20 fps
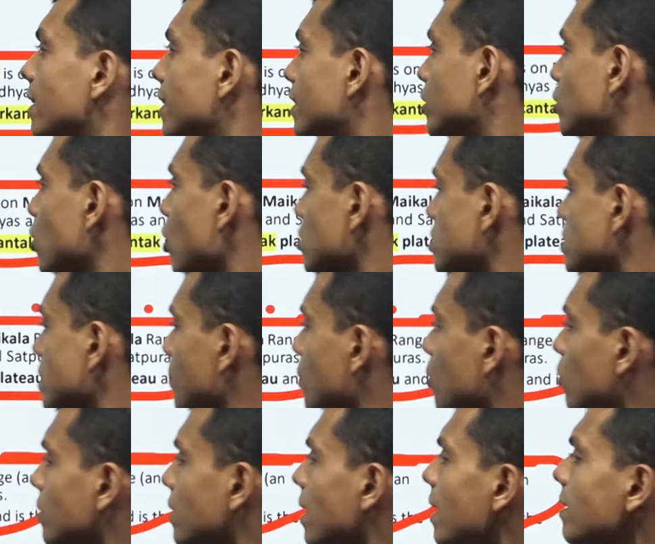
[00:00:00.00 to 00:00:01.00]
It talks
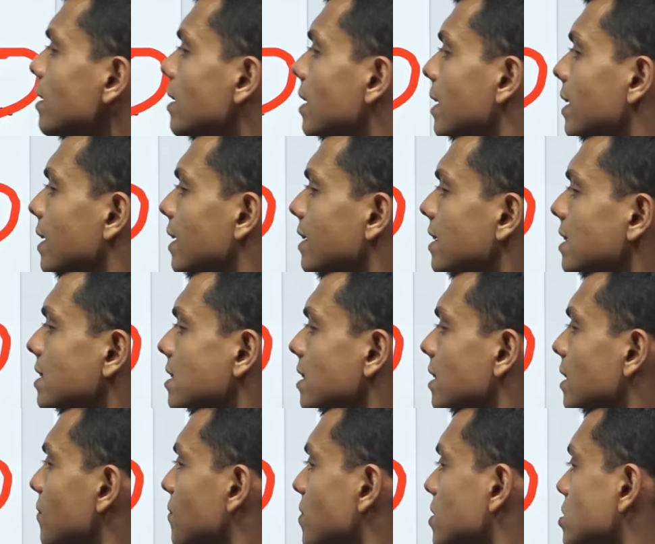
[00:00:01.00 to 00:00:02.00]
about that. It is
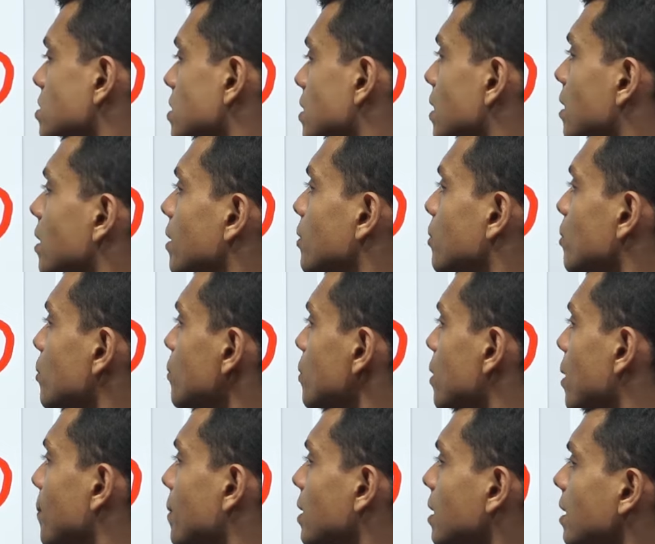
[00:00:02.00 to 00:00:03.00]
in the west, you know,
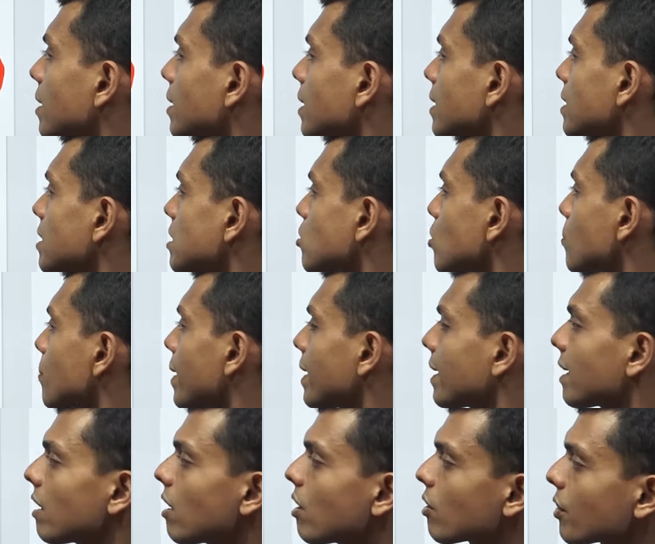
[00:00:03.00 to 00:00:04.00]
Amarkantak is on
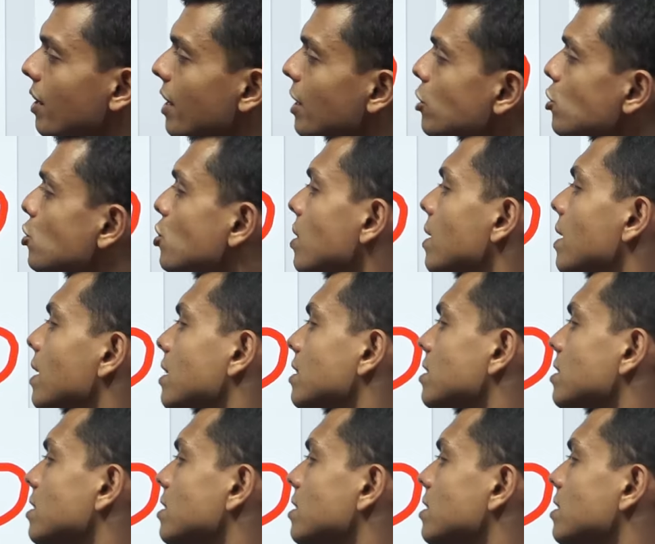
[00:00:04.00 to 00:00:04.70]
Maikala range.